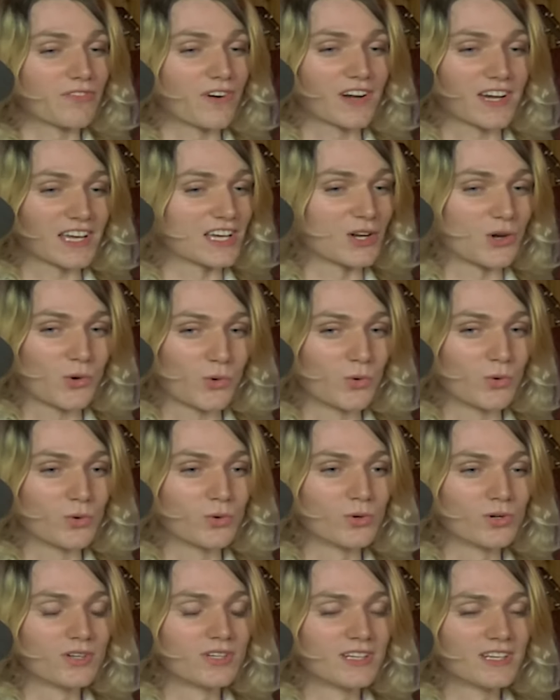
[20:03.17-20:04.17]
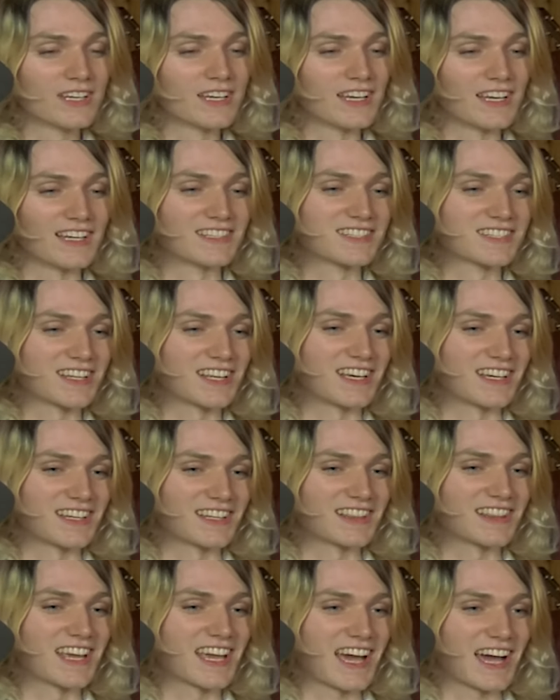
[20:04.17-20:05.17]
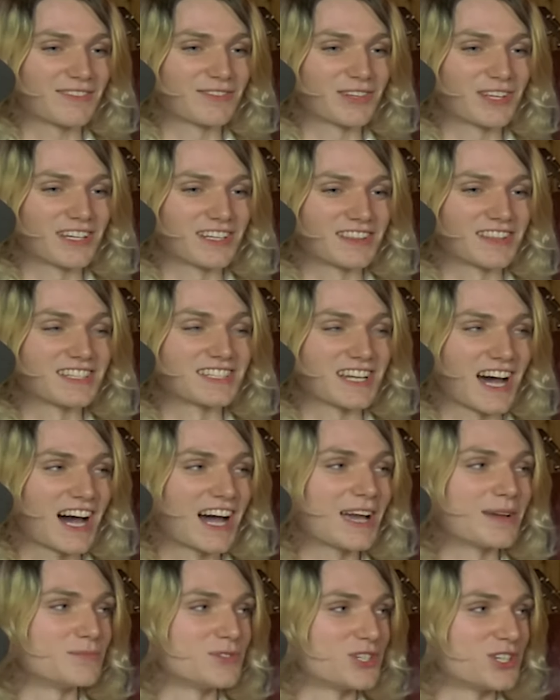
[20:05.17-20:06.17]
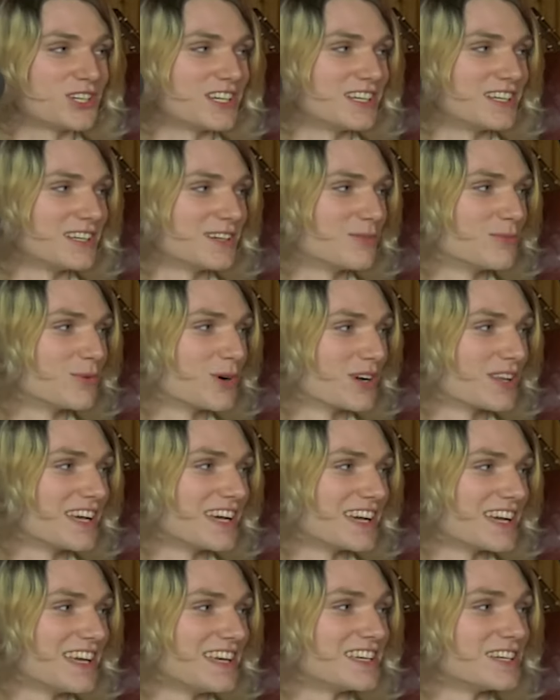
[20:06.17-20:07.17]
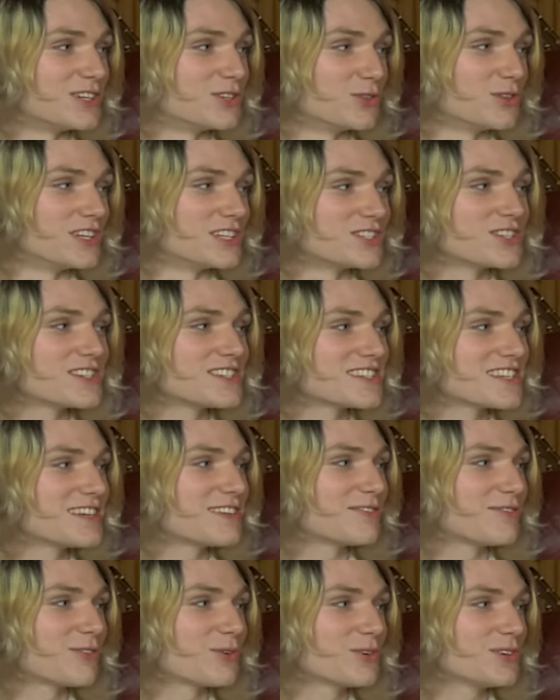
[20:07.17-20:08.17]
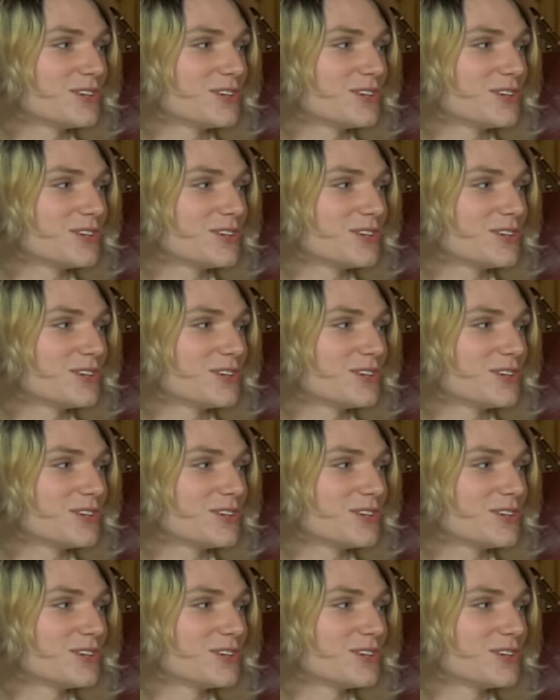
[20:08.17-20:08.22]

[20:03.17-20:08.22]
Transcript: Fucking cool is like they have like the time shit where like it glitches it for you.